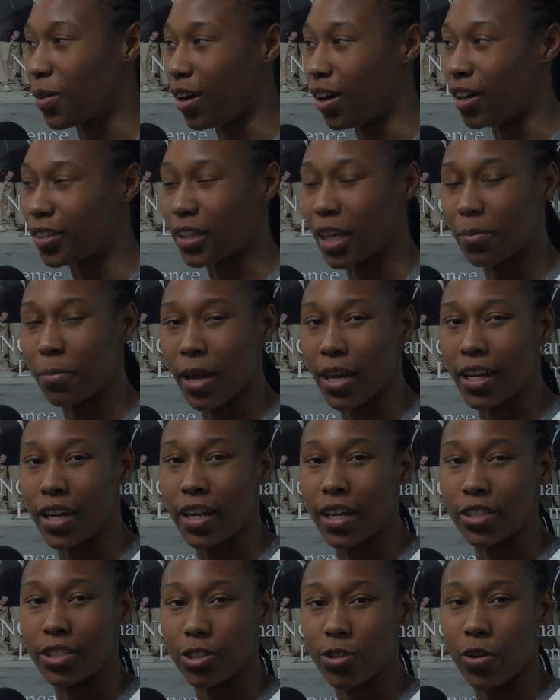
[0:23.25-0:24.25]
Uh, they made
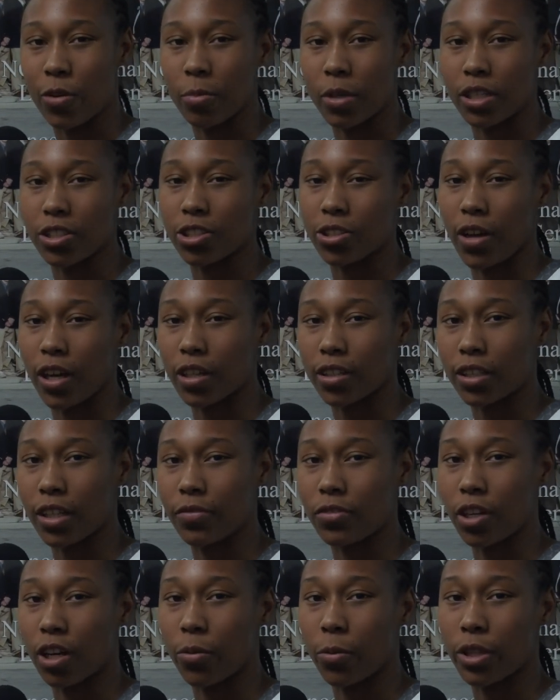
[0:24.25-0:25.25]
it easy on me, so I couldn't
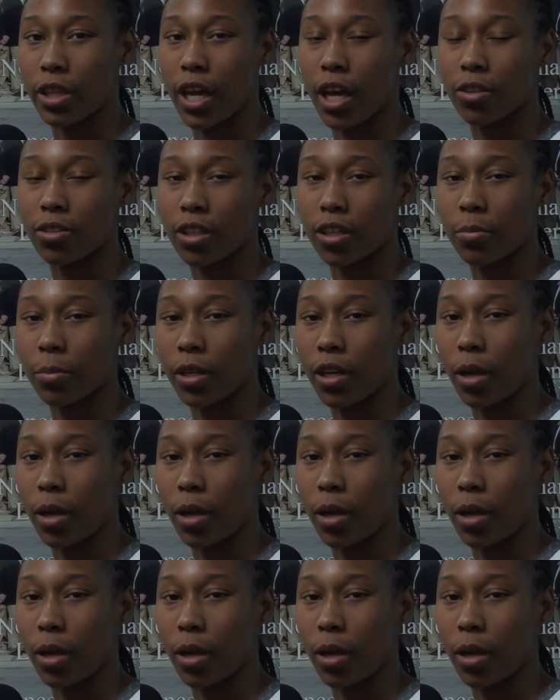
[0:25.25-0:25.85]
have done it without them,